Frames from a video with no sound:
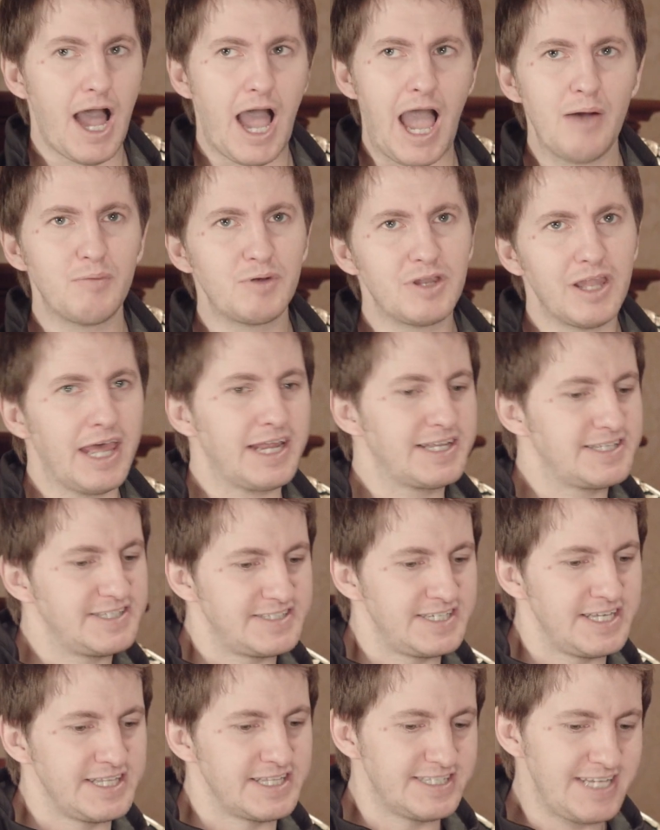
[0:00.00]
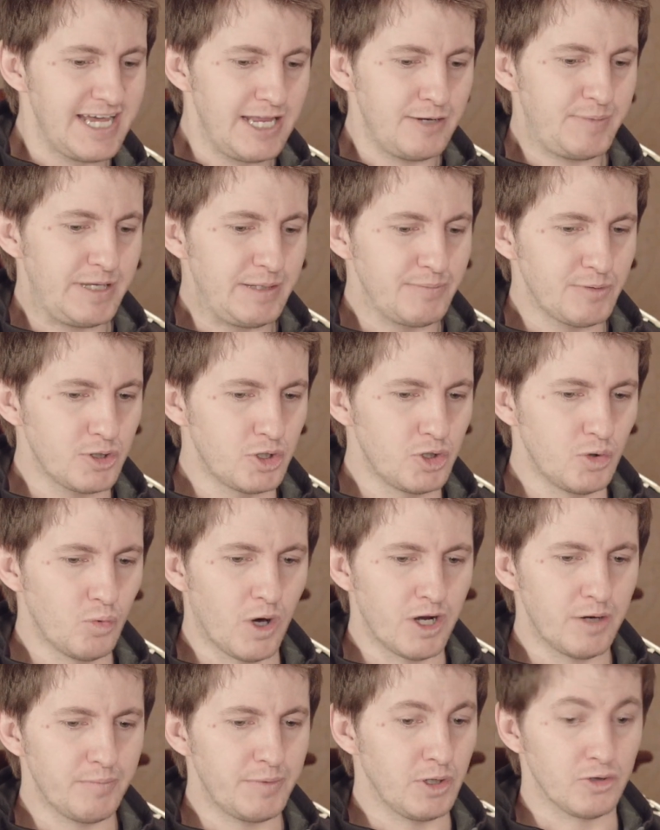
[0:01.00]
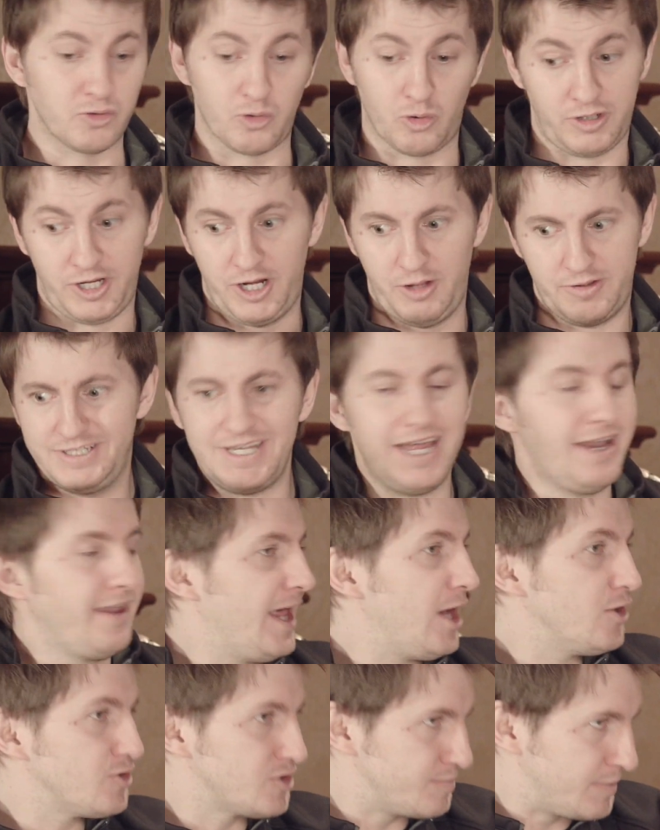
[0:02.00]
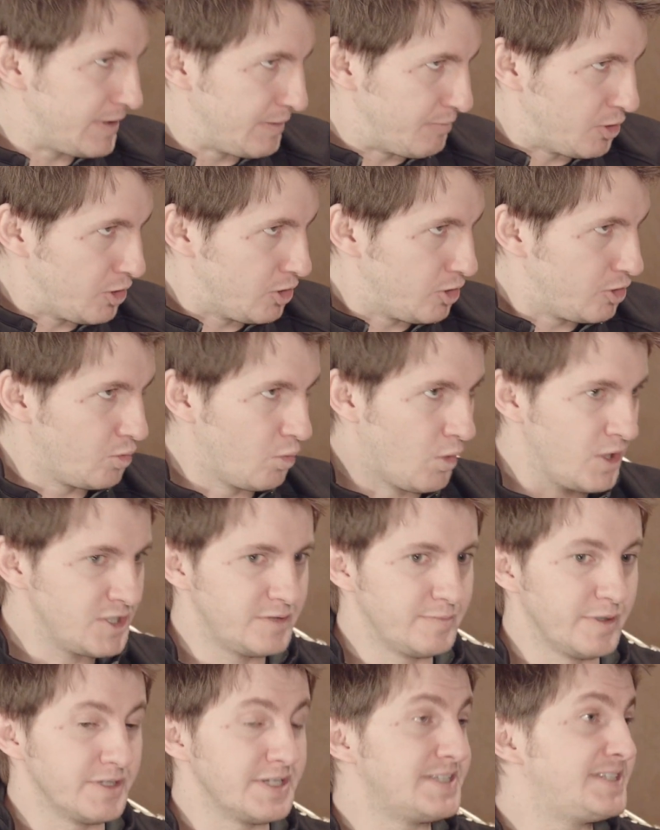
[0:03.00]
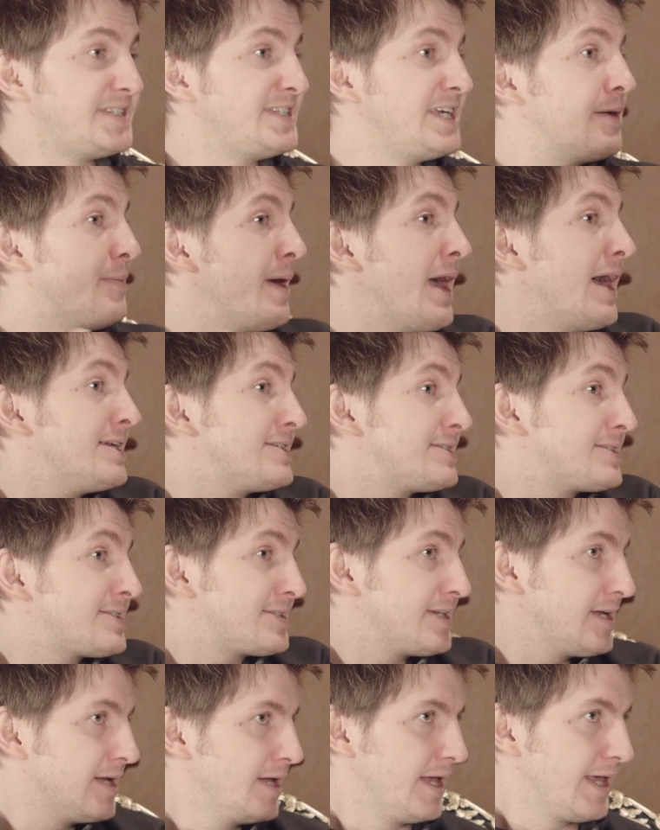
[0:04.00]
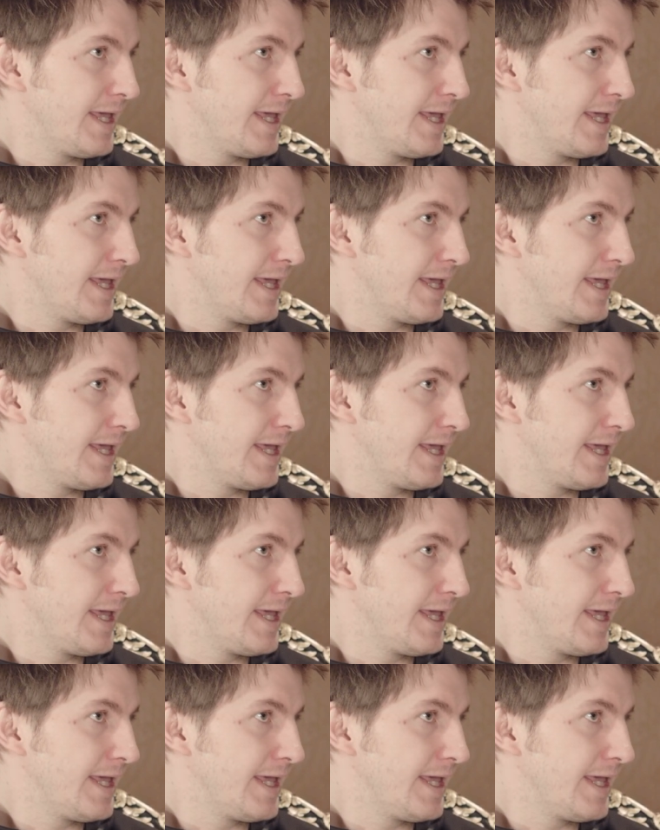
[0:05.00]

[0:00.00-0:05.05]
I would like to see the 10 people who want to build, or the 10,000 people who want to build a CMS,